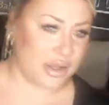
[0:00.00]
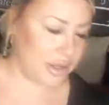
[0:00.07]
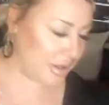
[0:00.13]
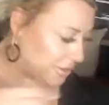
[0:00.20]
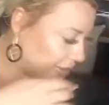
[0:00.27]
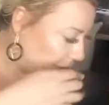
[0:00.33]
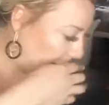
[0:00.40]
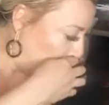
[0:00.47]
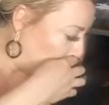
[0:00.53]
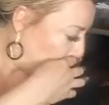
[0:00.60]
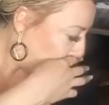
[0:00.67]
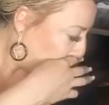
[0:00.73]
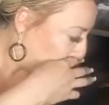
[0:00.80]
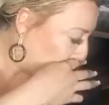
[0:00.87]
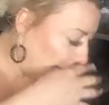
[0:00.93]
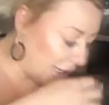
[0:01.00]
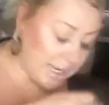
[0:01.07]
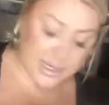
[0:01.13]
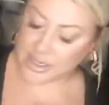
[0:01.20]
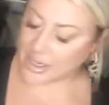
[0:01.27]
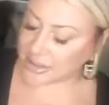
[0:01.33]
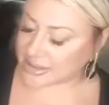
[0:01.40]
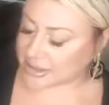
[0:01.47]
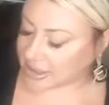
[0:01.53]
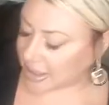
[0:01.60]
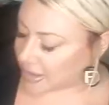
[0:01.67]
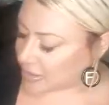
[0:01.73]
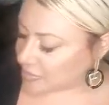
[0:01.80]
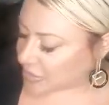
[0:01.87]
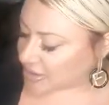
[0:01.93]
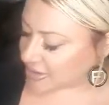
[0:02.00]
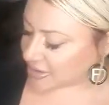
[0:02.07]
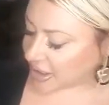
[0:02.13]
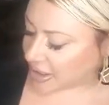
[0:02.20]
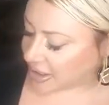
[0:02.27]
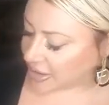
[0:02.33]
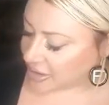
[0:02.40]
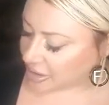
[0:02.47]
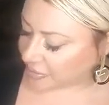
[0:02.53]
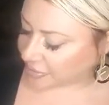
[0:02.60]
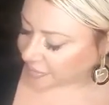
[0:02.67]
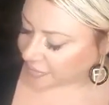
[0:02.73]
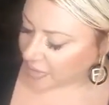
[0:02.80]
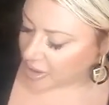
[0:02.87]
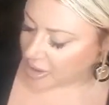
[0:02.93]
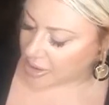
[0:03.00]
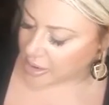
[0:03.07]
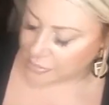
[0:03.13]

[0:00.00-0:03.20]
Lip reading: Okay, my next item, aside from